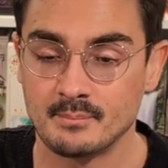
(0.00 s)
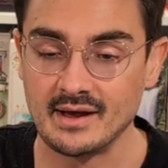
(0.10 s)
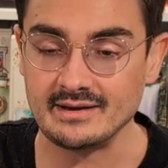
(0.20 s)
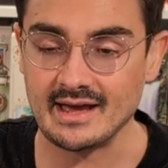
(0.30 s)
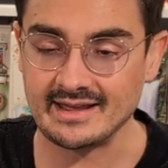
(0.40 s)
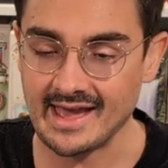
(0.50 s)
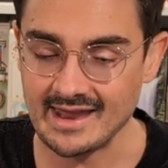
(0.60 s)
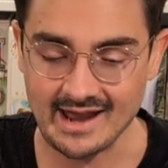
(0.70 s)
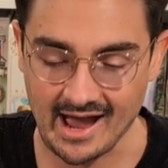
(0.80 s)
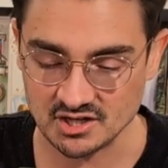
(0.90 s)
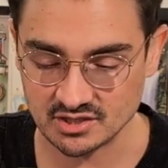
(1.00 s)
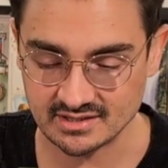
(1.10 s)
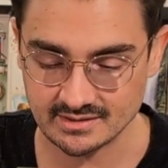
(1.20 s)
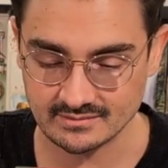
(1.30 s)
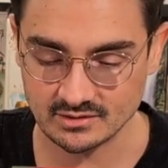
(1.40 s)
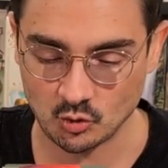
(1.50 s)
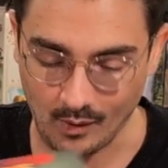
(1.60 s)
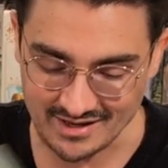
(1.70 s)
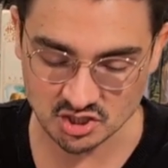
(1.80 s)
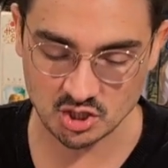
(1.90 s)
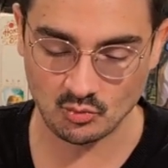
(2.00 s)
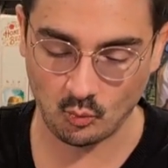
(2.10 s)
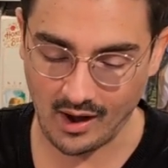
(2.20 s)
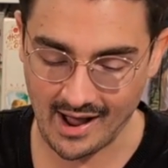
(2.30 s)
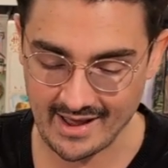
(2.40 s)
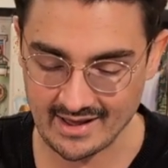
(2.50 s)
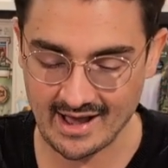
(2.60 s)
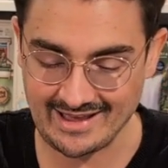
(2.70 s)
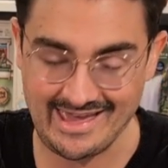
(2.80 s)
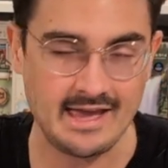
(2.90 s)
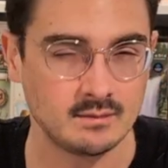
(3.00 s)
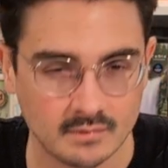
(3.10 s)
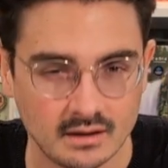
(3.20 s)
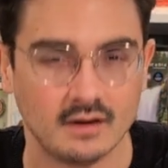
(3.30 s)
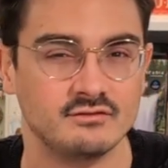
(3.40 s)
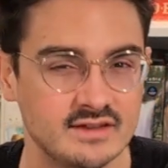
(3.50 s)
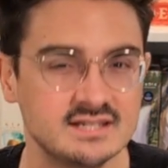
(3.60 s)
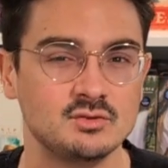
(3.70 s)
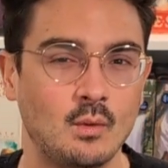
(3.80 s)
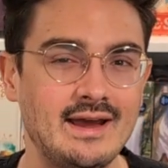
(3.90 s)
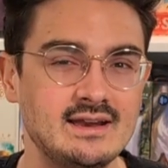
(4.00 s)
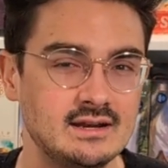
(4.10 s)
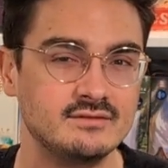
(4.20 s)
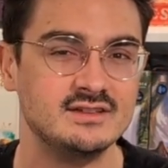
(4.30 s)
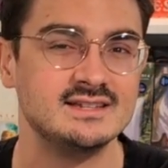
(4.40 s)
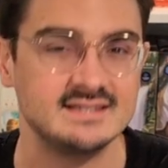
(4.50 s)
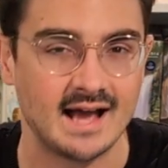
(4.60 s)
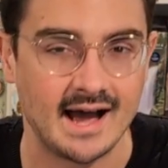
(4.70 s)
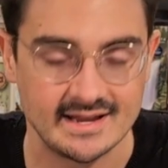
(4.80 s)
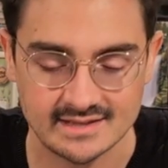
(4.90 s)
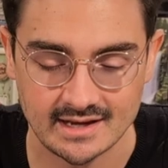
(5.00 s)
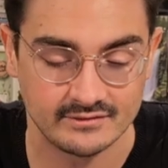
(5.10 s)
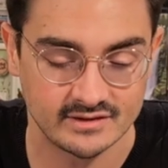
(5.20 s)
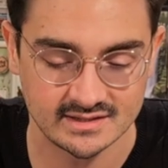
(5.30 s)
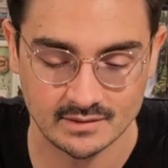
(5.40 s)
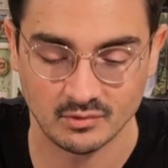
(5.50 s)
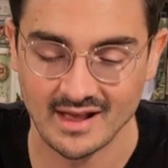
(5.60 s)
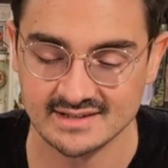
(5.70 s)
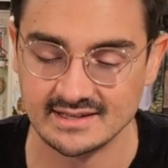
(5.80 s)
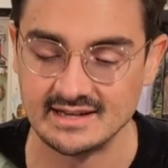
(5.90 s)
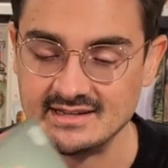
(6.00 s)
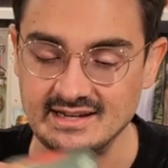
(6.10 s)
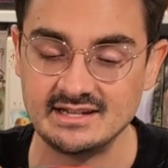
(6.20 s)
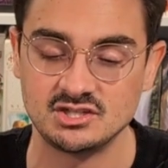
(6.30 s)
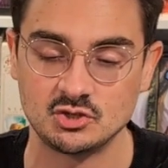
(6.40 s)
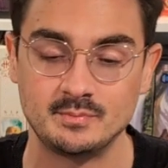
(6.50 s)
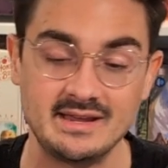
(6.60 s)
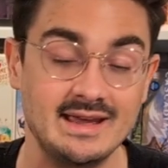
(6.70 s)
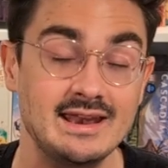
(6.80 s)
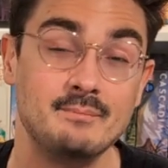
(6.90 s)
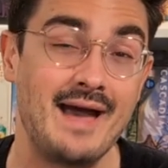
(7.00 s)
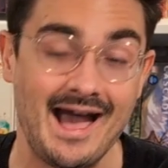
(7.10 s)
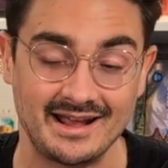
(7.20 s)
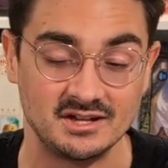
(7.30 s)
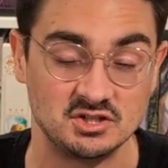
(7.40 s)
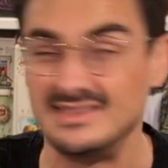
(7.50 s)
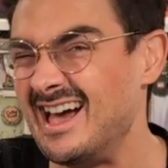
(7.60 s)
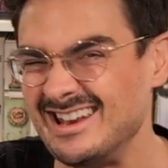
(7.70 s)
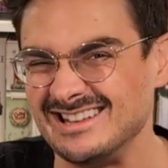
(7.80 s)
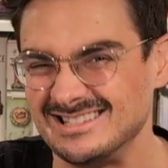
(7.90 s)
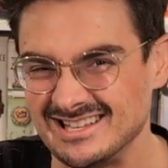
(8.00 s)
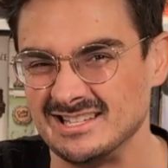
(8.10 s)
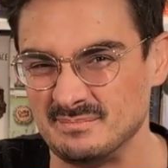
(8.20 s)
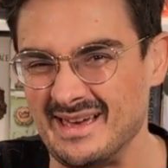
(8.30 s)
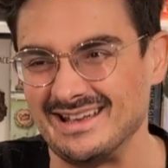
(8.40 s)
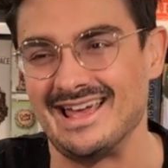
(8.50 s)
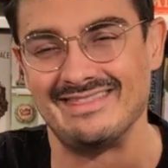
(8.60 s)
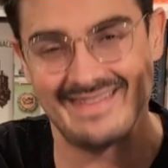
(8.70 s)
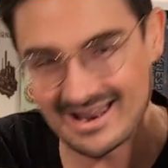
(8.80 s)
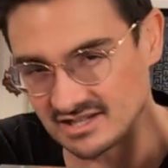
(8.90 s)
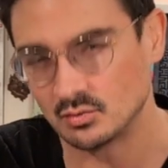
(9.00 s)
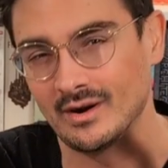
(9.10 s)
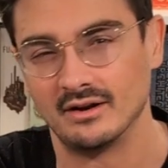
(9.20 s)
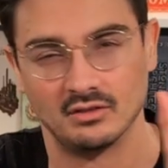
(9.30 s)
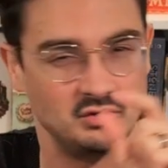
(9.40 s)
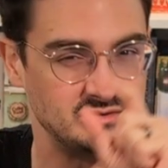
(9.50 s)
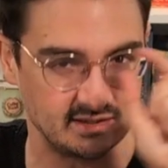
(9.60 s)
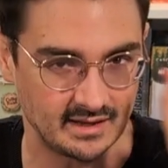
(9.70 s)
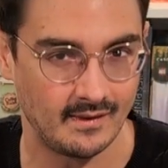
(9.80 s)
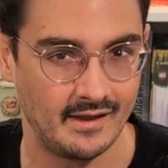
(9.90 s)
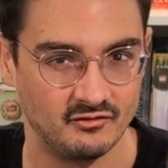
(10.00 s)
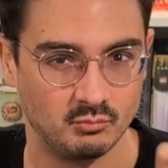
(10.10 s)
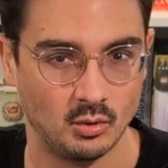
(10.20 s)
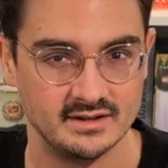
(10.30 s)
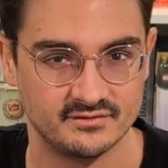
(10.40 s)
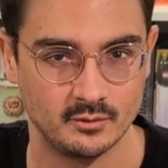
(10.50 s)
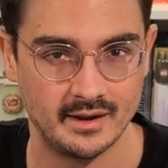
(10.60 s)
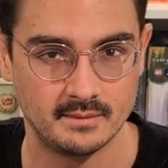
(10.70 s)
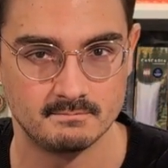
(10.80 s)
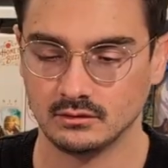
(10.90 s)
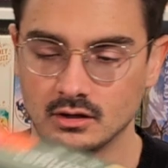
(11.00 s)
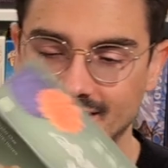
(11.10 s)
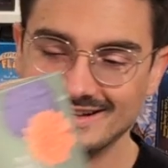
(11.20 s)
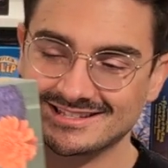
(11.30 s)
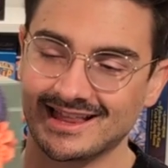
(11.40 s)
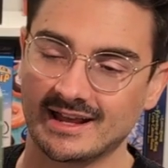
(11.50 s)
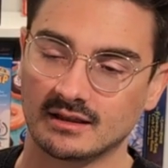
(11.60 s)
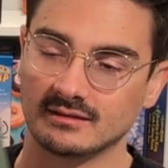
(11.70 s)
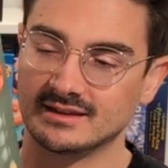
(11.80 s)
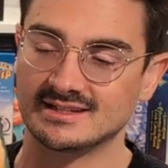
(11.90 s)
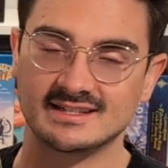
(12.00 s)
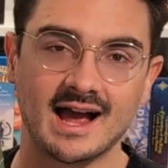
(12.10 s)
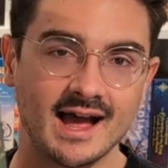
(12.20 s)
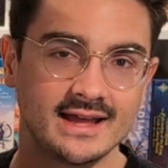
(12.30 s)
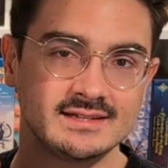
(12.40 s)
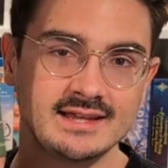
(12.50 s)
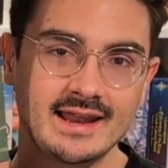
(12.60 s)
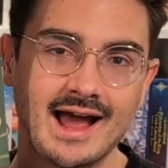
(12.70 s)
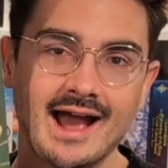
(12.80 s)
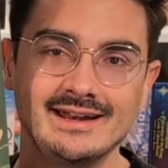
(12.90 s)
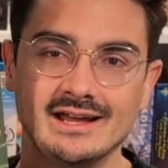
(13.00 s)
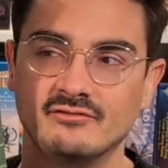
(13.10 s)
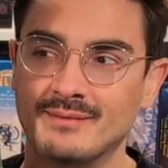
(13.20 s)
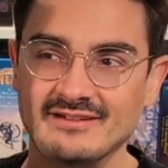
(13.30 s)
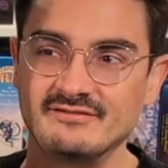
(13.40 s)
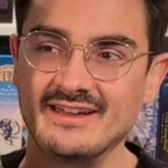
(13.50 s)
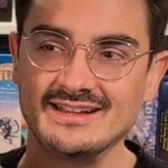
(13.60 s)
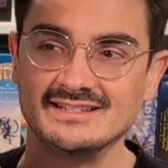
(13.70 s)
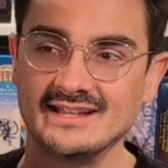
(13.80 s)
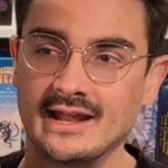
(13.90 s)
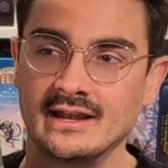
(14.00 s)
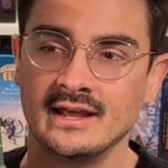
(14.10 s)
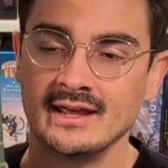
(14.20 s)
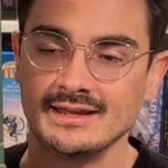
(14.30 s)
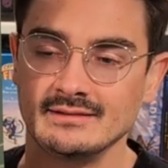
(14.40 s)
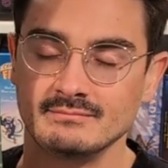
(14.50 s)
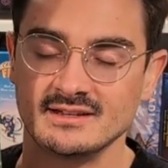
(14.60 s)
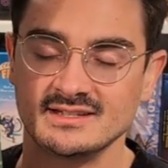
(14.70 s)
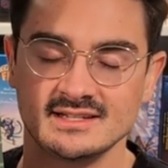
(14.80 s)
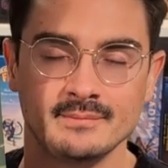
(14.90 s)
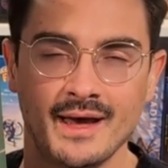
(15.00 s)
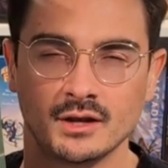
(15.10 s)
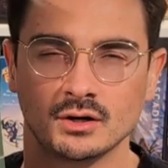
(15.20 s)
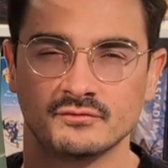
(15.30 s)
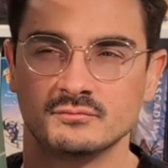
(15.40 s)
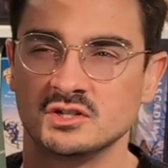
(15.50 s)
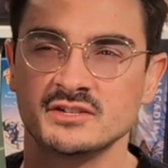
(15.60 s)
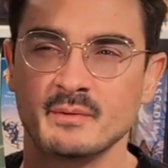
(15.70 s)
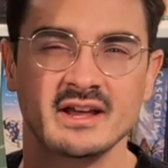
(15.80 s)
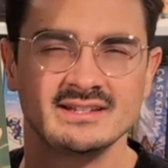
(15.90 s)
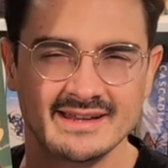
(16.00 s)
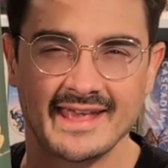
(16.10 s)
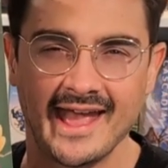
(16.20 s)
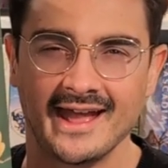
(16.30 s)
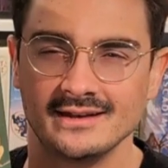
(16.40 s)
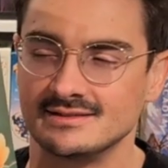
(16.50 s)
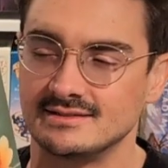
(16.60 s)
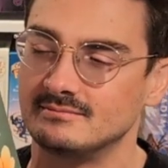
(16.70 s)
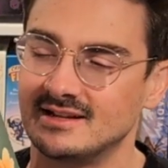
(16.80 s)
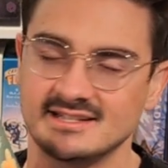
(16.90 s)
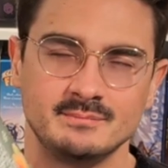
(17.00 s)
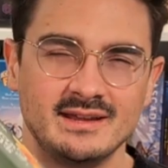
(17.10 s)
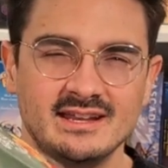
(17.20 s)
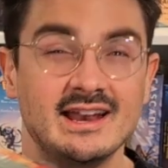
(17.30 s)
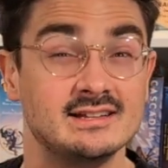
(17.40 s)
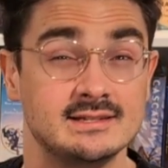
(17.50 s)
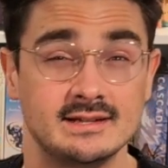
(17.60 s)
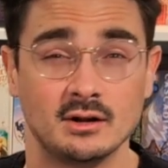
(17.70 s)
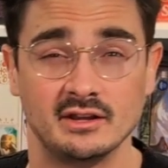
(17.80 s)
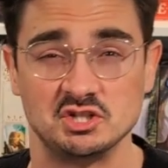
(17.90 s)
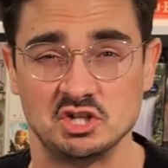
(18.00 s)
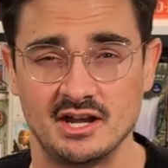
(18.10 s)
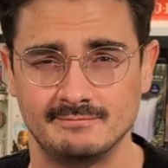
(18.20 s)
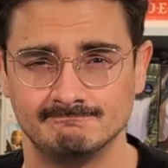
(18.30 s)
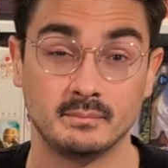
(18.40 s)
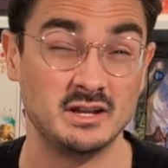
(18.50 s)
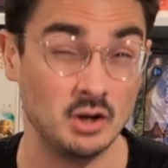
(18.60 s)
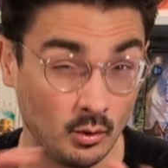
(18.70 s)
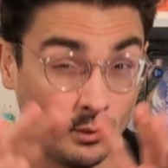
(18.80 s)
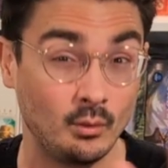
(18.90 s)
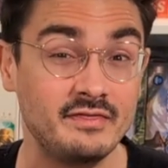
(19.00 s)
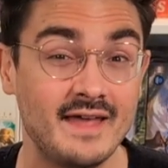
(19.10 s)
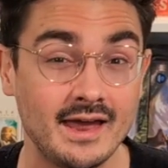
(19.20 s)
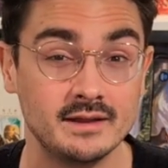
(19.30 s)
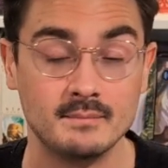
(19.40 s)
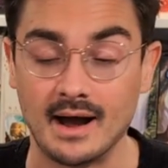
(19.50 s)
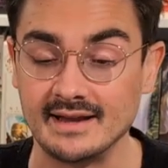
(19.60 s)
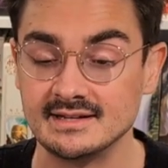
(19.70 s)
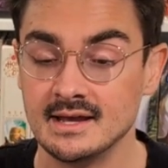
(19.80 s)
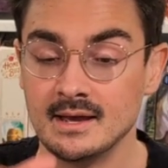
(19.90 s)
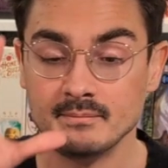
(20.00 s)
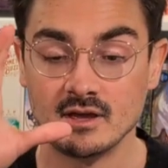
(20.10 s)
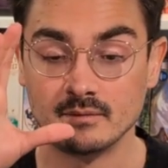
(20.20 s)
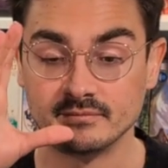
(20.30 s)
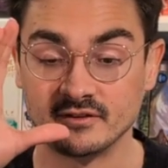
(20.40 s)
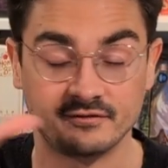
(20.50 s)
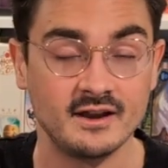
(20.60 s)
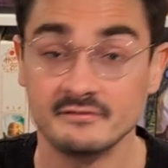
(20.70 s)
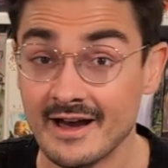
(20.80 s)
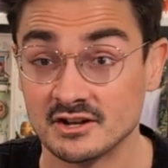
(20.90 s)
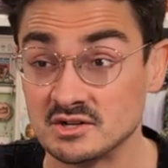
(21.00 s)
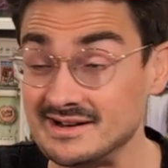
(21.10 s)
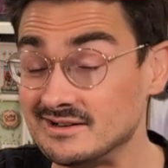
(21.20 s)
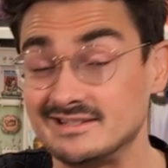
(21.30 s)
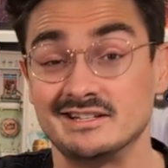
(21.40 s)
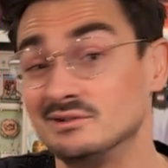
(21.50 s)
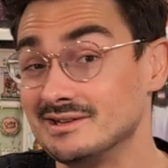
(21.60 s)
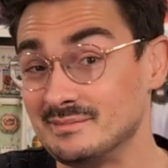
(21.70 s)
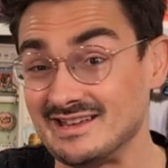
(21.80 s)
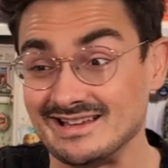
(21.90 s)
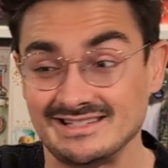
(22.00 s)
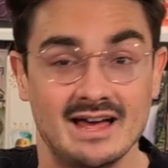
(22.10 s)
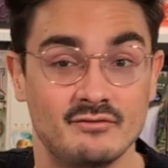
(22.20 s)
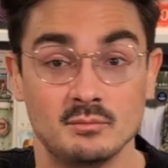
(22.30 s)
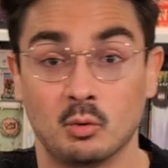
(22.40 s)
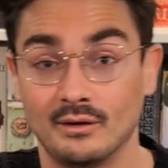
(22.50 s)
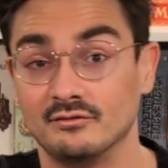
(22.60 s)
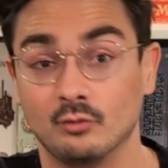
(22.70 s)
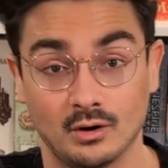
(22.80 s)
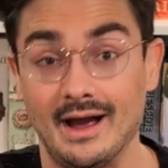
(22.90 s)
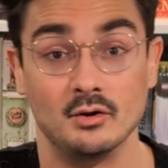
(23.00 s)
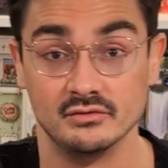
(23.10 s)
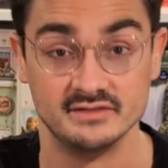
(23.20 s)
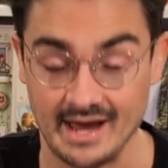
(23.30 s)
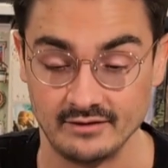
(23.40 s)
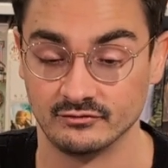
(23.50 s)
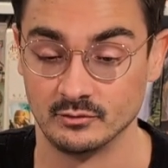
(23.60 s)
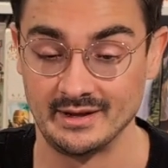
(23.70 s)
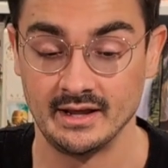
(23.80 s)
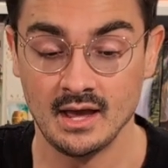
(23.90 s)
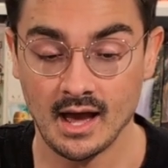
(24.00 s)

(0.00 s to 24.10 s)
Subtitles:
But again, I just question why a game of this weight and of this size and of this complexity needs to be in a package that is this big. And that is where it loses a lot of points for me. Look, it's like the size and height of my face. And this is a matter of just because he can doesn't mean he necessarily should. But you know what? With that in mind, the fun factor here is still going to be a 7.4 out of 10 for me.